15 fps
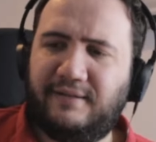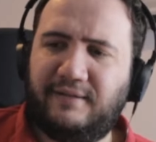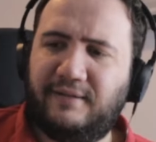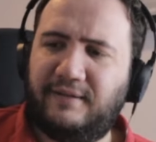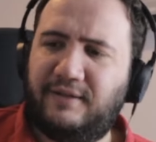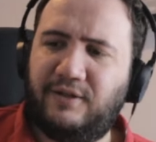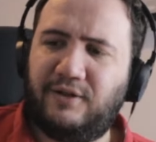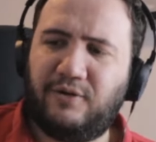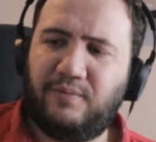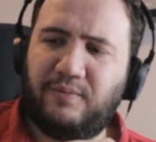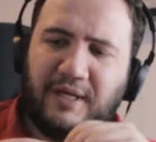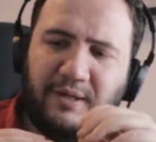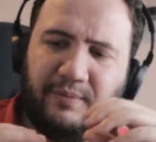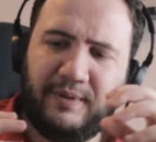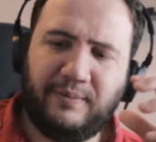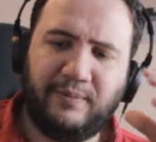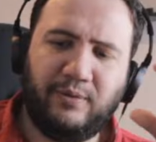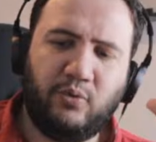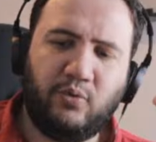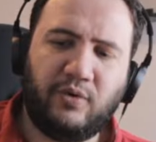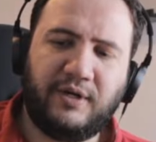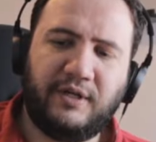you know, many people
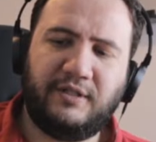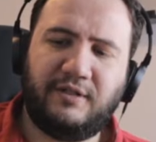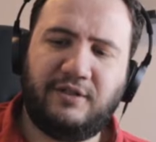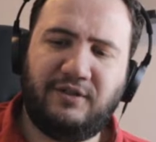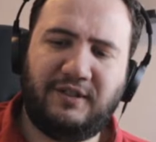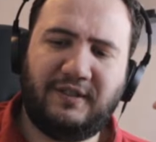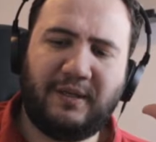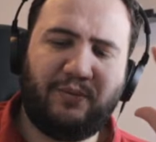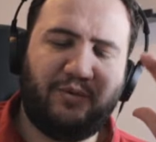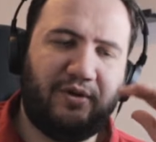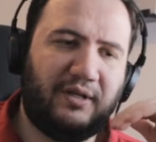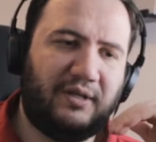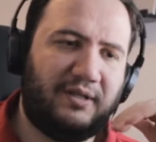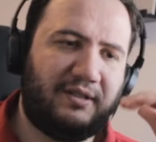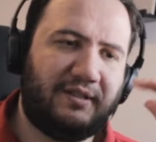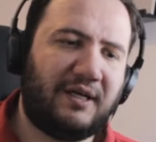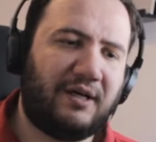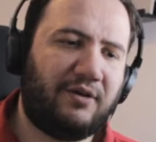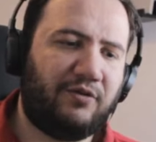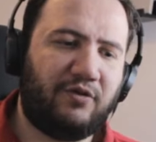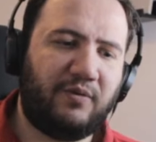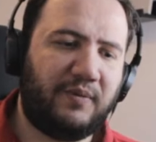wanted to separate the
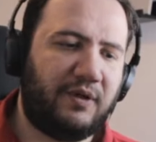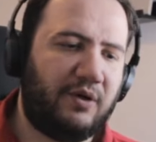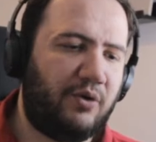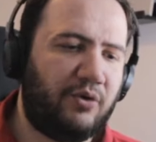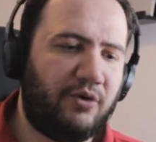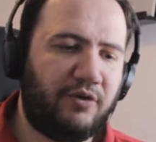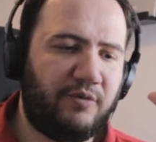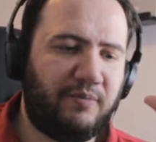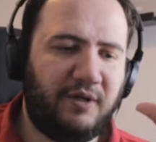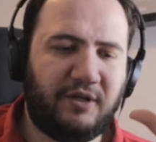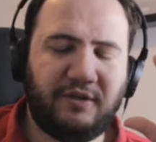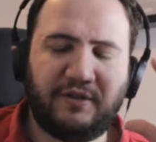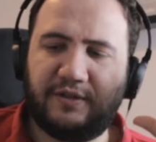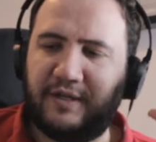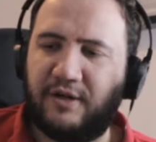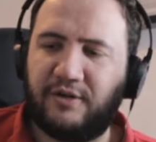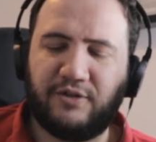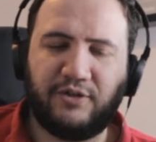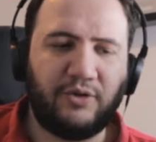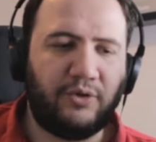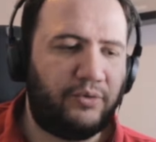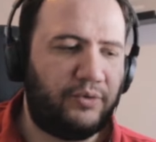South from the North because they are
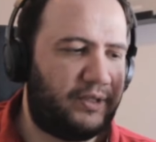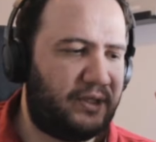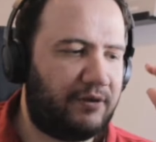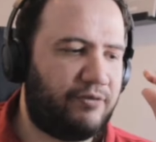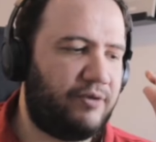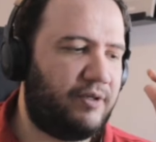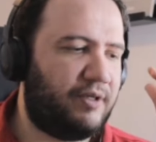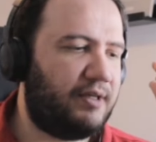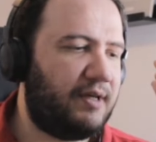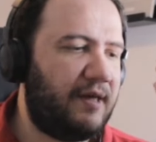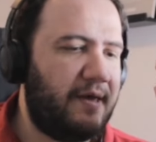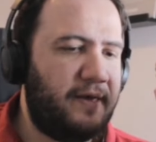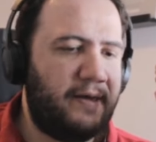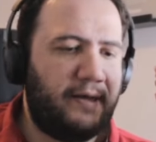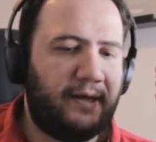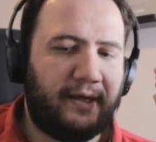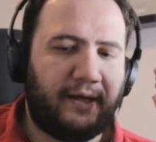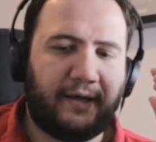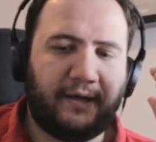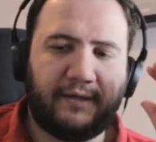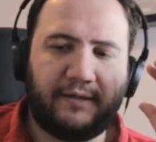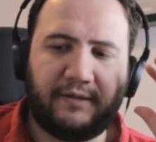so different,
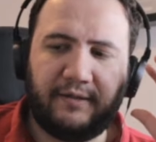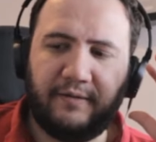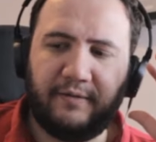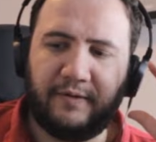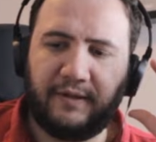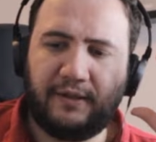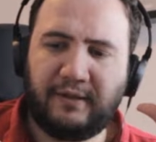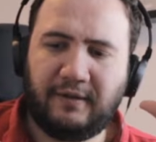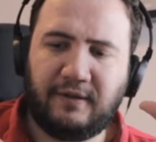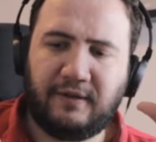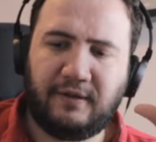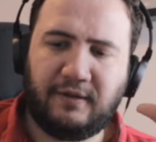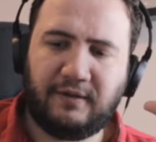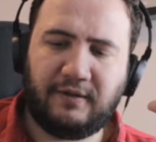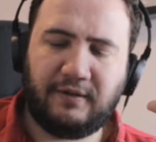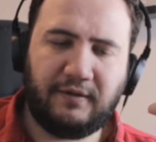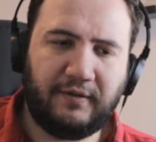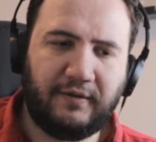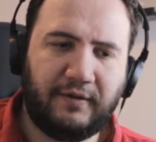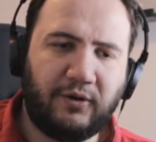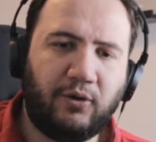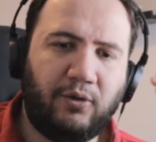and the
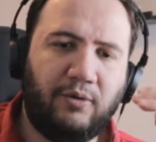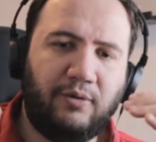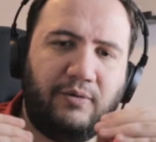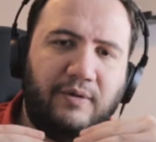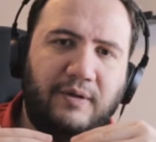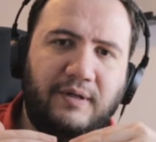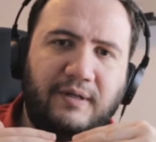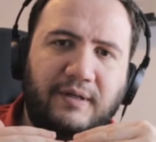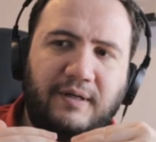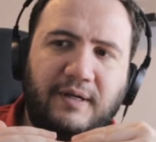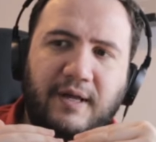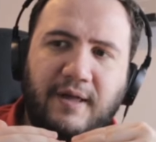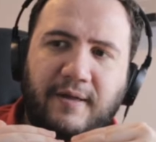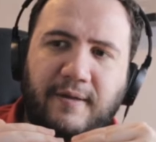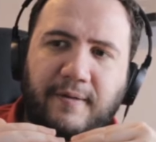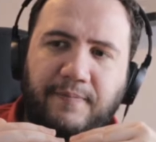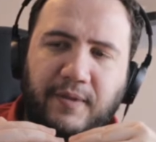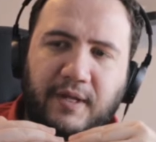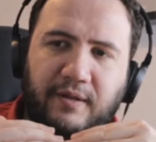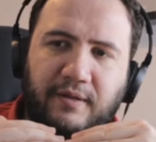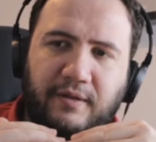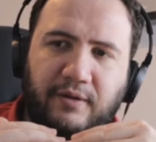the whole
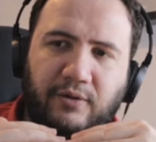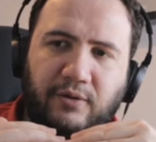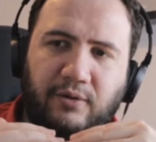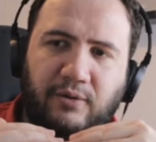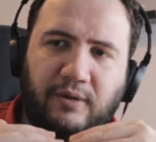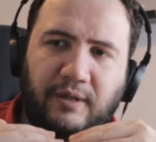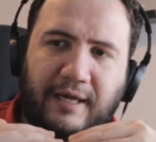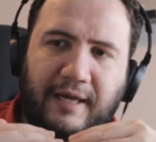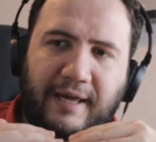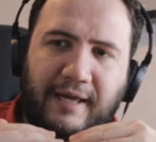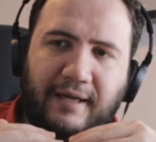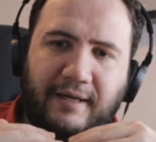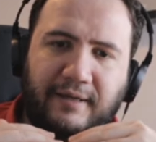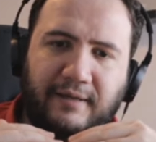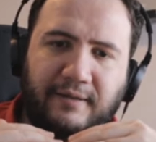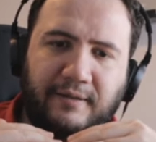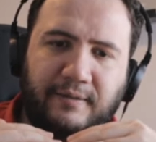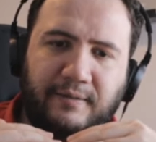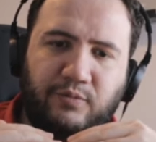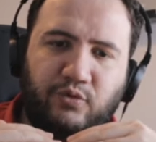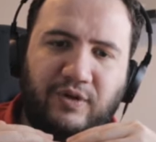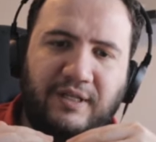the whole
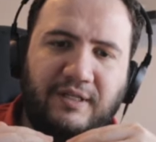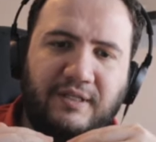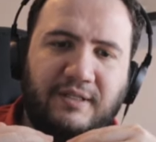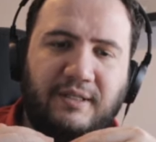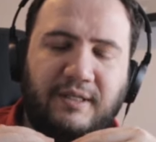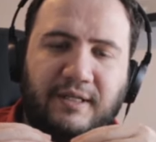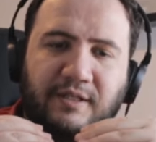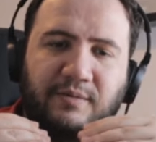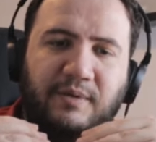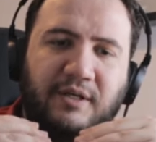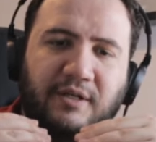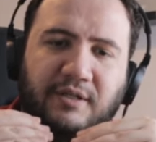um, reason is because